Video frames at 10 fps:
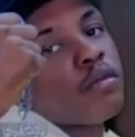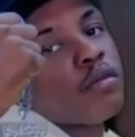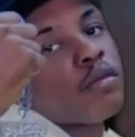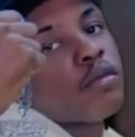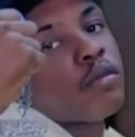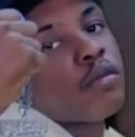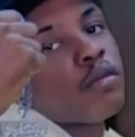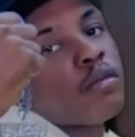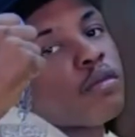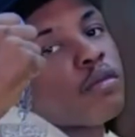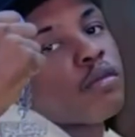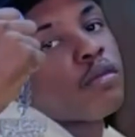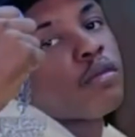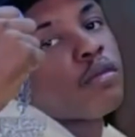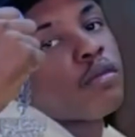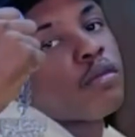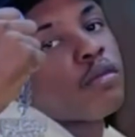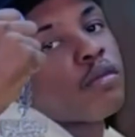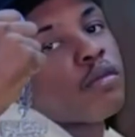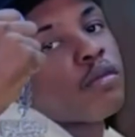
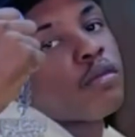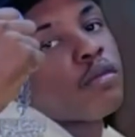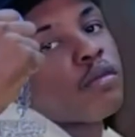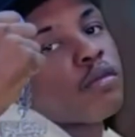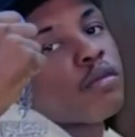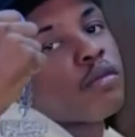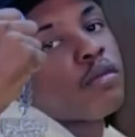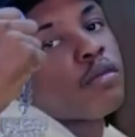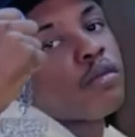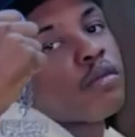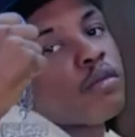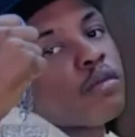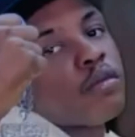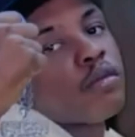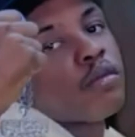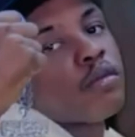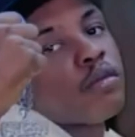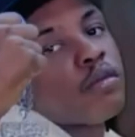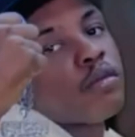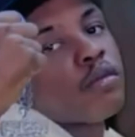
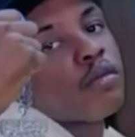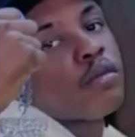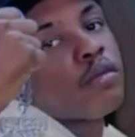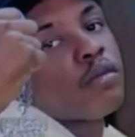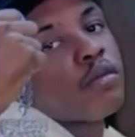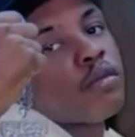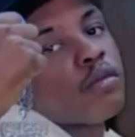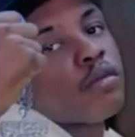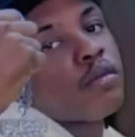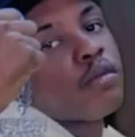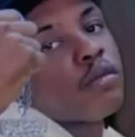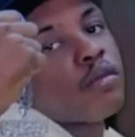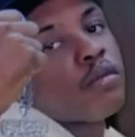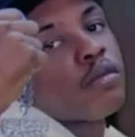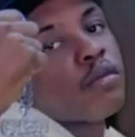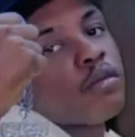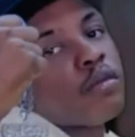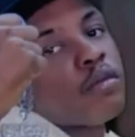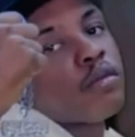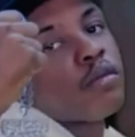
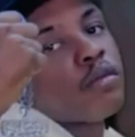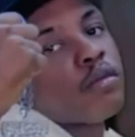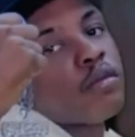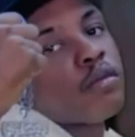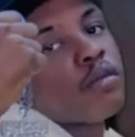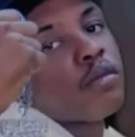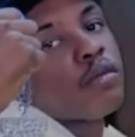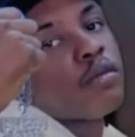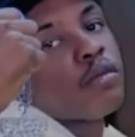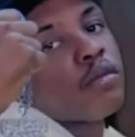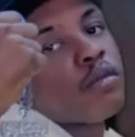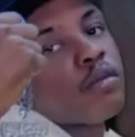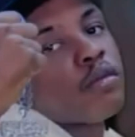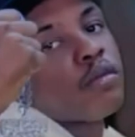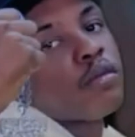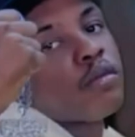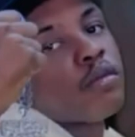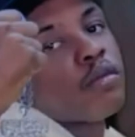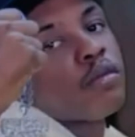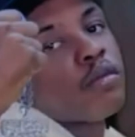The person shown says nothing.